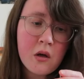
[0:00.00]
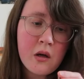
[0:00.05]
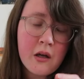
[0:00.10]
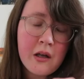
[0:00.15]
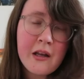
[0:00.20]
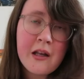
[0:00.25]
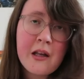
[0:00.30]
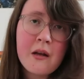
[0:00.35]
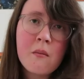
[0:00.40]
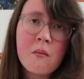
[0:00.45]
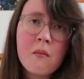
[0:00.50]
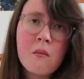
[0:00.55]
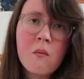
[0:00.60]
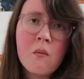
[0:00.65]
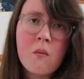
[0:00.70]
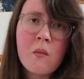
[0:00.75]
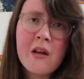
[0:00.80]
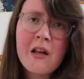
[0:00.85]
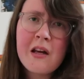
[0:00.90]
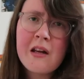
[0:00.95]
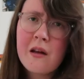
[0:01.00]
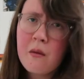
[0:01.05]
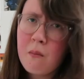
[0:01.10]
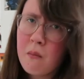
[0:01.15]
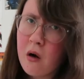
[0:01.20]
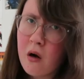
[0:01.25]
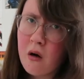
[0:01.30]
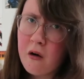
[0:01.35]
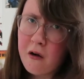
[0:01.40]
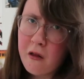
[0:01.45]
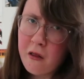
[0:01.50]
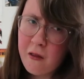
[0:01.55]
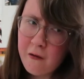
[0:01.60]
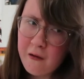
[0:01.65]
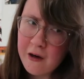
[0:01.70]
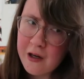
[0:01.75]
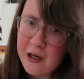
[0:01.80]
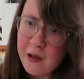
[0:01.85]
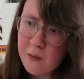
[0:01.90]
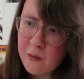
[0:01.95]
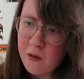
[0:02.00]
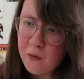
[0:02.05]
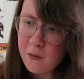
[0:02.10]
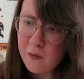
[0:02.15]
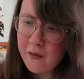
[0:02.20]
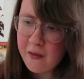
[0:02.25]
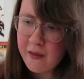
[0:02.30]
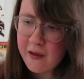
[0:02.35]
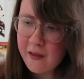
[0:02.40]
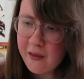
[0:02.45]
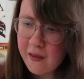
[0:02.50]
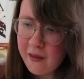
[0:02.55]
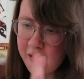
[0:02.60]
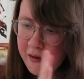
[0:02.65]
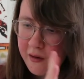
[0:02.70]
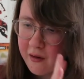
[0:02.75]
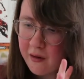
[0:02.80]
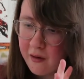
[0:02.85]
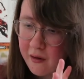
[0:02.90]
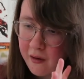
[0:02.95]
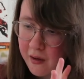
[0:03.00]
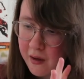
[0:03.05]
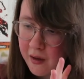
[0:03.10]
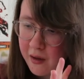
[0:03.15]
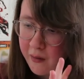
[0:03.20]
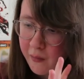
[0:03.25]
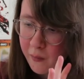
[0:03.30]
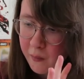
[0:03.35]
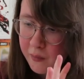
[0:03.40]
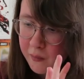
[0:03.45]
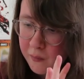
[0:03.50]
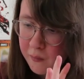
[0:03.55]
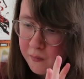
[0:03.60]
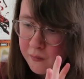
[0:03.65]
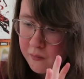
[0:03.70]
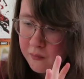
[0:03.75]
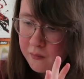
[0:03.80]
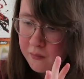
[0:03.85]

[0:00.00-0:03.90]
and then when they did Mark 3, which was their third album,